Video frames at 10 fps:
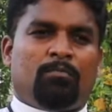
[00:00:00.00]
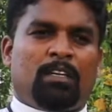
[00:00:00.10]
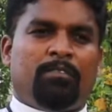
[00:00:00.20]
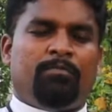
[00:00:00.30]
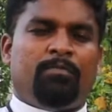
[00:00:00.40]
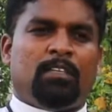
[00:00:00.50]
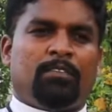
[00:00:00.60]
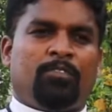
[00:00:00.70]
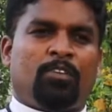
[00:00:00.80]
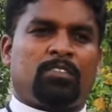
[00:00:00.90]
my
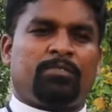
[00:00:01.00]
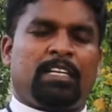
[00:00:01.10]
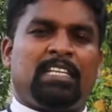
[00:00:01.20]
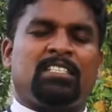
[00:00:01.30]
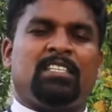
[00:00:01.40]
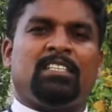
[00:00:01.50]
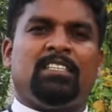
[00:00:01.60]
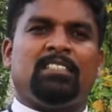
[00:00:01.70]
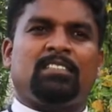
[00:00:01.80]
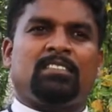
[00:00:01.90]
focus of attention
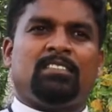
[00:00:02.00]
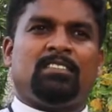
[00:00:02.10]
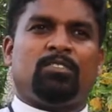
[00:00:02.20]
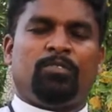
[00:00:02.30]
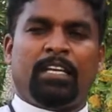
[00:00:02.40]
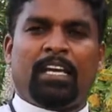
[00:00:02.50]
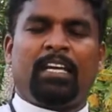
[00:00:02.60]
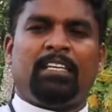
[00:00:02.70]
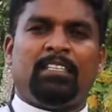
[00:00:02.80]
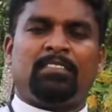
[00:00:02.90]
is
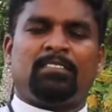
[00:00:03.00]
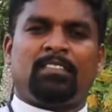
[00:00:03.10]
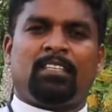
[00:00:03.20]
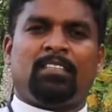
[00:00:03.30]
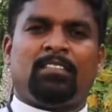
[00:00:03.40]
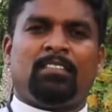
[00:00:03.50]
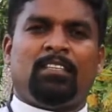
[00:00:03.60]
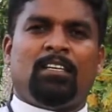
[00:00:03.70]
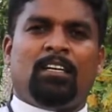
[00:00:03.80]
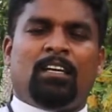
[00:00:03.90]
today is uh,
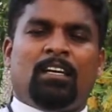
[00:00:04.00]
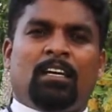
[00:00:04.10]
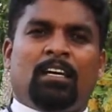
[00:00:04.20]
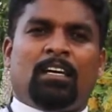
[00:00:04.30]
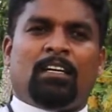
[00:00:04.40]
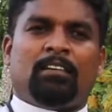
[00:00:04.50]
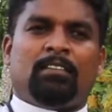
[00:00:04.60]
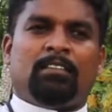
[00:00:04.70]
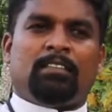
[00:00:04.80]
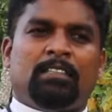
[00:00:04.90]
uh,
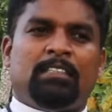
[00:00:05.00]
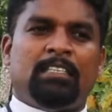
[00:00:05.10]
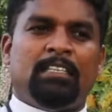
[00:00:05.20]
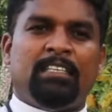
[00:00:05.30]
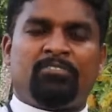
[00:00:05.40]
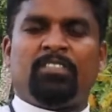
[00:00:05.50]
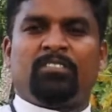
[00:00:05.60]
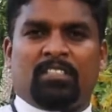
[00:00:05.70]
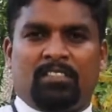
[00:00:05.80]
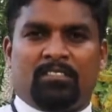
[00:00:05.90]
the
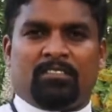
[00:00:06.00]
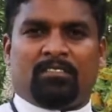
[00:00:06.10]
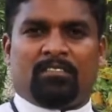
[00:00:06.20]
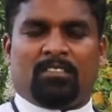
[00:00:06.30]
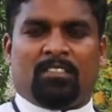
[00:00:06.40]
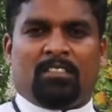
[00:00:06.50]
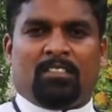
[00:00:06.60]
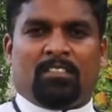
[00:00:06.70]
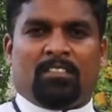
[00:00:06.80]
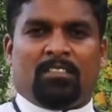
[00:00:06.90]
literacy.
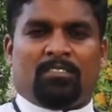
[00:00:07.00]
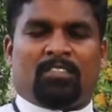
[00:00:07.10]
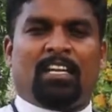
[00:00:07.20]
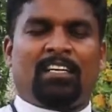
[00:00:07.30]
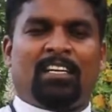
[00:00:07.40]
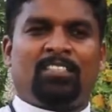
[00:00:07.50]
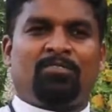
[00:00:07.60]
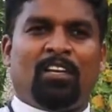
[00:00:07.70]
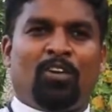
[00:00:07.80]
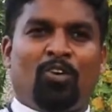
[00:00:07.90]
Sri Lanka
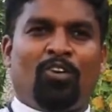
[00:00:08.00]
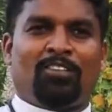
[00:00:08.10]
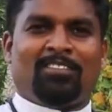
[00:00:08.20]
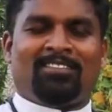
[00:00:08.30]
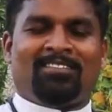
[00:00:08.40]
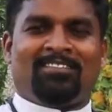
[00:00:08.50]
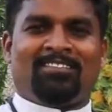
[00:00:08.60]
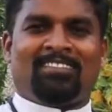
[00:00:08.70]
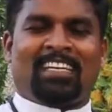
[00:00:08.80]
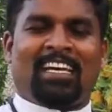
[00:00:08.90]
is well known
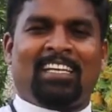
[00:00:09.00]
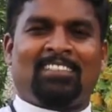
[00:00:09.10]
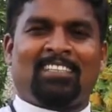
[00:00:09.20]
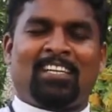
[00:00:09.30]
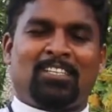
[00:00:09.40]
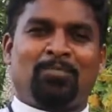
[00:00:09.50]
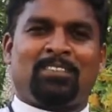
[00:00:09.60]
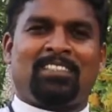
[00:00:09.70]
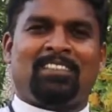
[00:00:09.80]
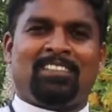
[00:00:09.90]
as
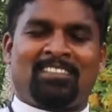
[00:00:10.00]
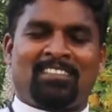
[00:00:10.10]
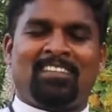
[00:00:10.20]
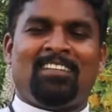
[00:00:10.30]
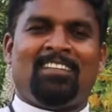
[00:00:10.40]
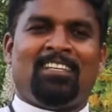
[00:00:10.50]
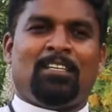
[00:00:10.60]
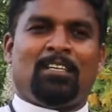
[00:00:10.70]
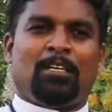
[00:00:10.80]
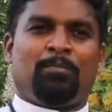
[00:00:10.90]
100% literal
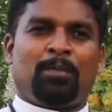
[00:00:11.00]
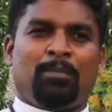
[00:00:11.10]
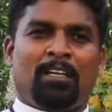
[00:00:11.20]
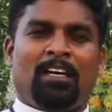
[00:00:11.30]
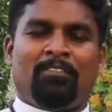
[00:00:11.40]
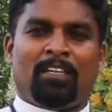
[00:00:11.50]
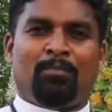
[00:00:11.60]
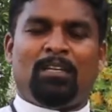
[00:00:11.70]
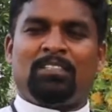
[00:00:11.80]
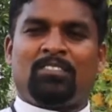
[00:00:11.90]
uh, people are
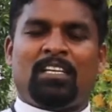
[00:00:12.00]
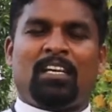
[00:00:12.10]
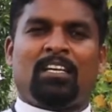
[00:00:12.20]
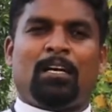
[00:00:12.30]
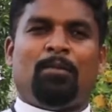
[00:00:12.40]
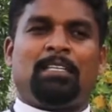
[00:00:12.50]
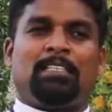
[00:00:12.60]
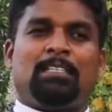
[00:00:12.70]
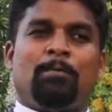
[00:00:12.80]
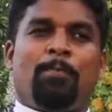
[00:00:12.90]
available in Sri Lanka but
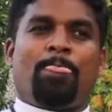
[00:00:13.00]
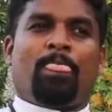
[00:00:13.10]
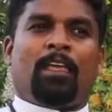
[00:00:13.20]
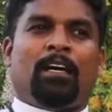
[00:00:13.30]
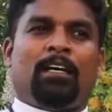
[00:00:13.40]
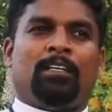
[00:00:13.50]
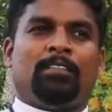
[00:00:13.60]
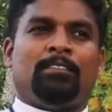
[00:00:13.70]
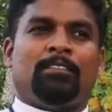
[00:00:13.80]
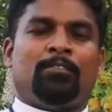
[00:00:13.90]

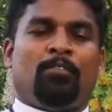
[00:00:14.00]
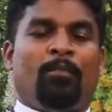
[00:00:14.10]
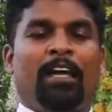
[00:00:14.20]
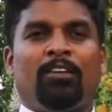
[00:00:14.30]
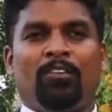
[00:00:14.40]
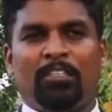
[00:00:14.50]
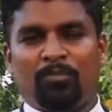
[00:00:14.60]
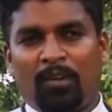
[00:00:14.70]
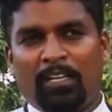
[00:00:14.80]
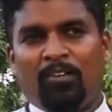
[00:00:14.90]
for my knowledge
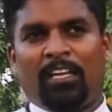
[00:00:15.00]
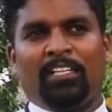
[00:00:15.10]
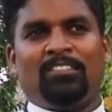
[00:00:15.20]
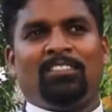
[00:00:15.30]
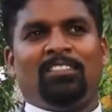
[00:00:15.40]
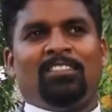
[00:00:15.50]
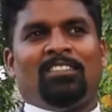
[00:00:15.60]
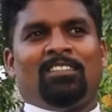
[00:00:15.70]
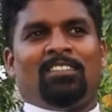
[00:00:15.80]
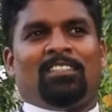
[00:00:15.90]
to my knowledge
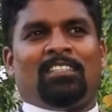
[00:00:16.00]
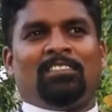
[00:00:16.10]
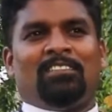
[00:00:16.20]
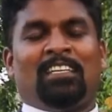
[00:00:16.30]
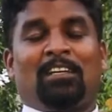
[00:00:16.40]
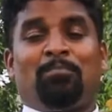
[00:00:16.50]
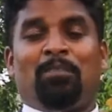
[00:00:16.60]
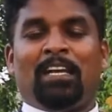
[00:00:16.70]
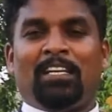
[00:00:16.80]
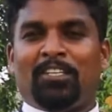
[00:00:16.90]
there are
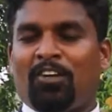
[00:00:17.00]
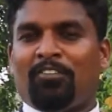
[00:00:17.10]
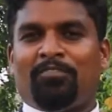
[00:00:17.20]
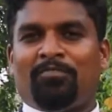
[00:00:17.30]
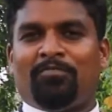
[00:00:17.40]
plenty of